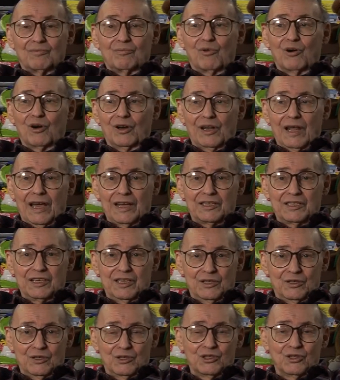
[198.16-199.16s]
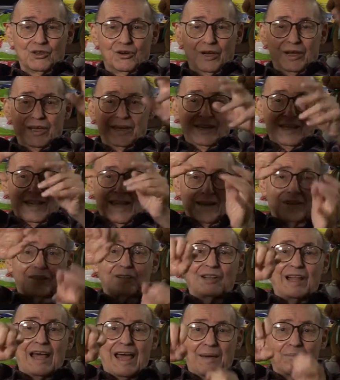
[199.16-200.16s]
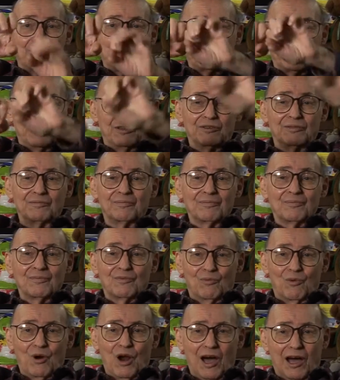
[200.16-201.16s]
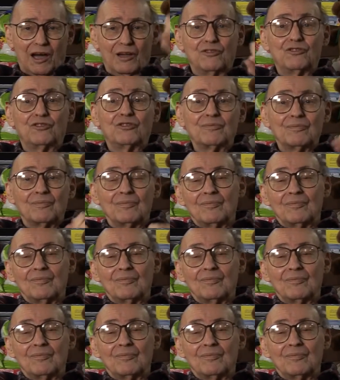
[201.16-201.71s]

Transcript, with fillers: more like Tinker Toy, and it had clamps and rods.